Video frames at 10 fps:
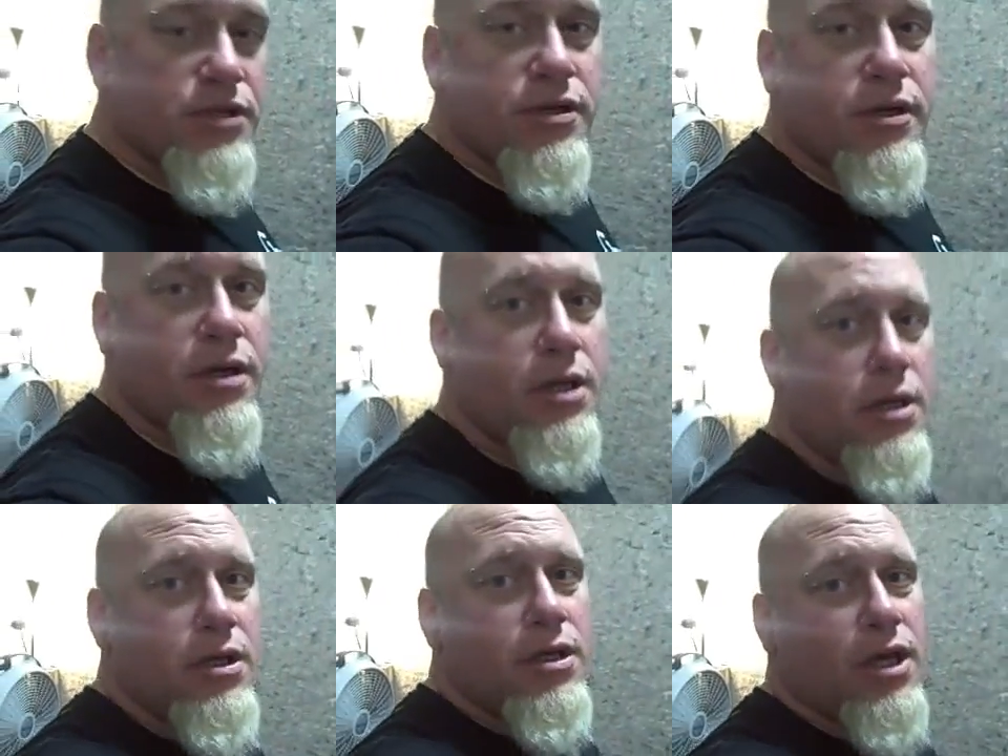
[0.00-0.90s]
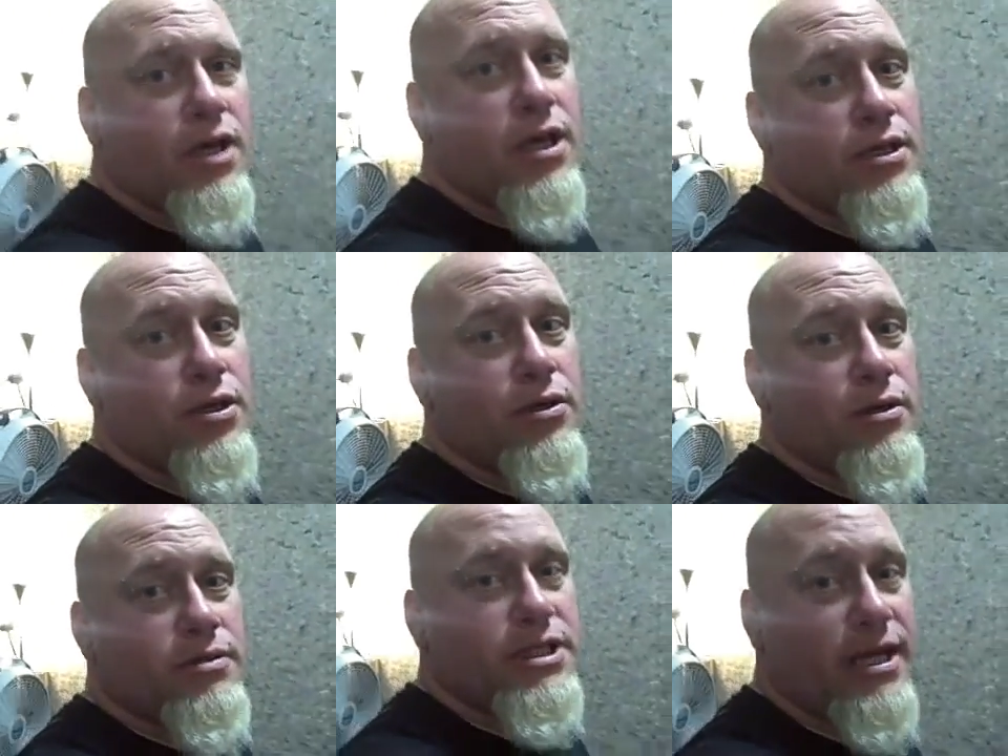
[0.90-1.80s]
make sure uh,
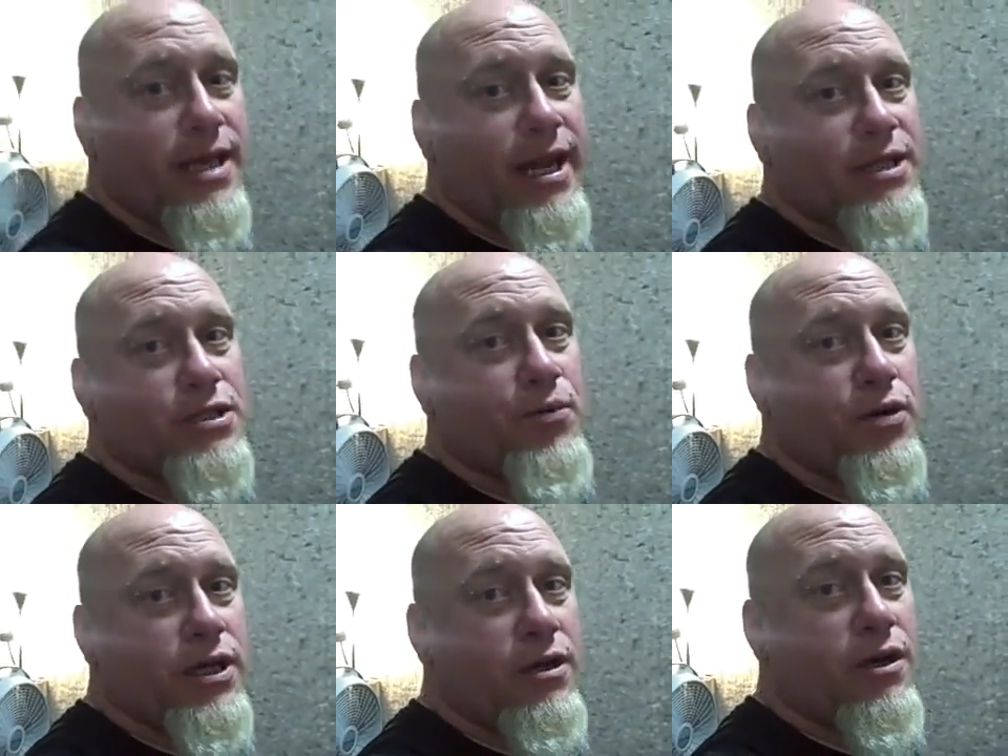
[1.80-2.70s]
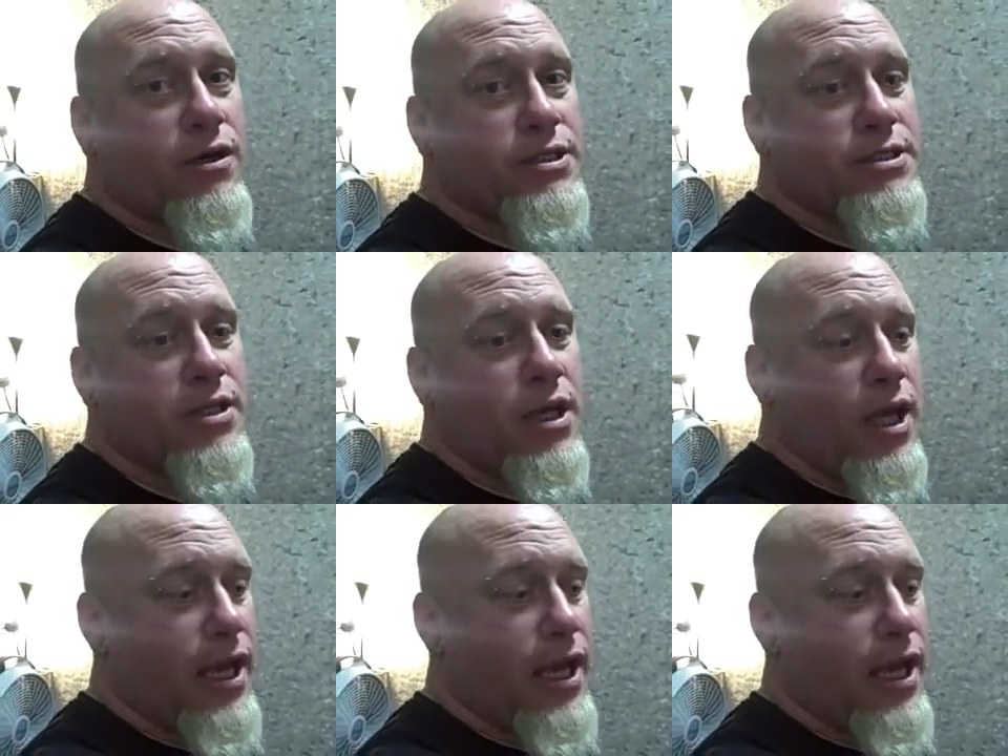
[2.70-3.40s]
you check that out and support a good cause.